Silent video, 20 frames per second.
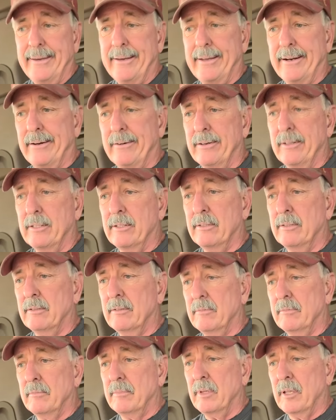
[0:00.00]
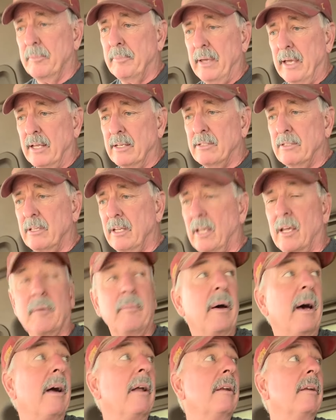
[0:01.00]
you know, the biggest thing
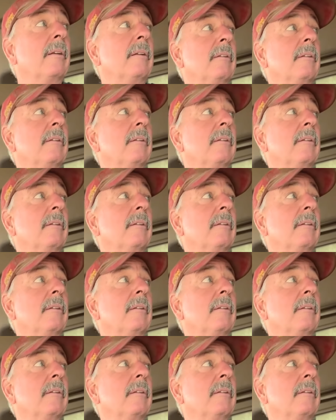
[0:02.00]
about